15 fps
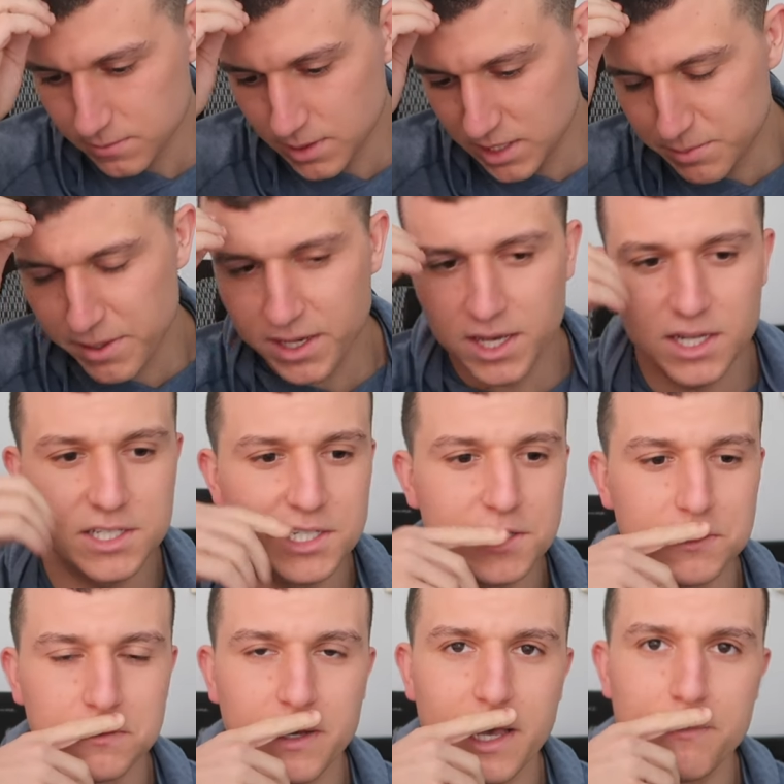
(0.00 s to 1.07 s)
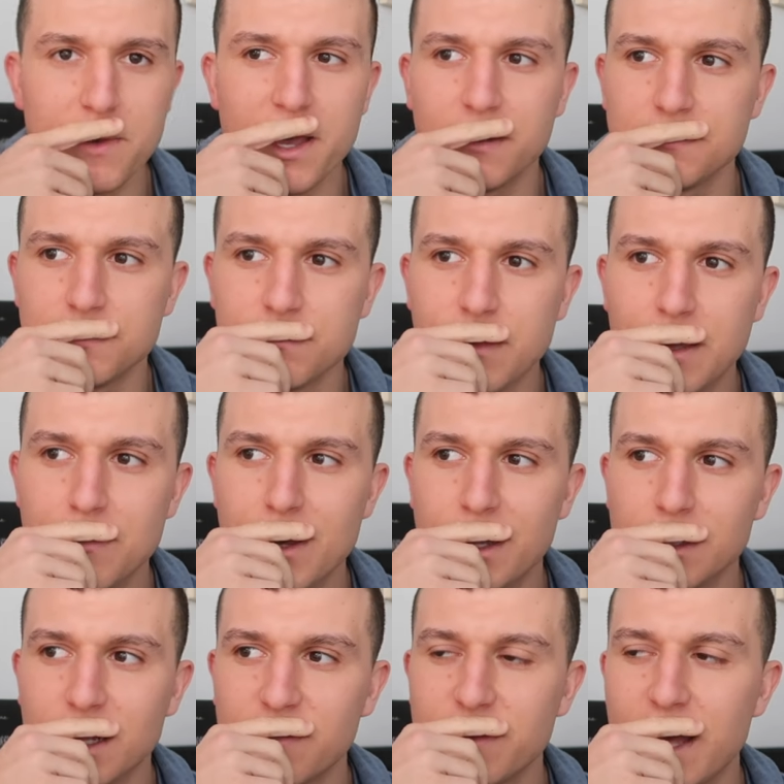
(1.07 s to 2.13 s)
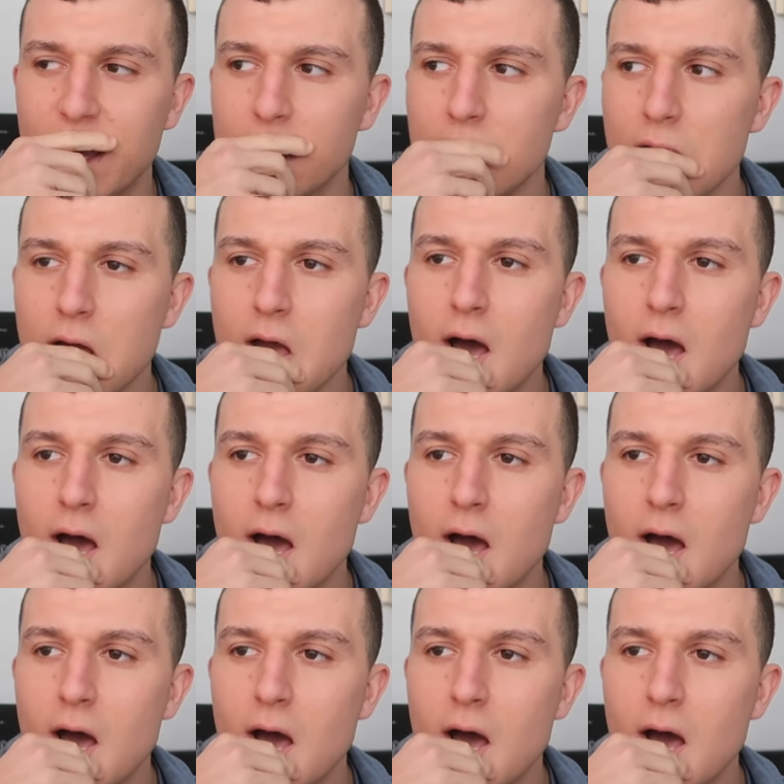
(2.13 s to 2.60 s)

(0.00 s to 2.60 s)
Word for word: He's been good to you. Amen. Amen. Love that.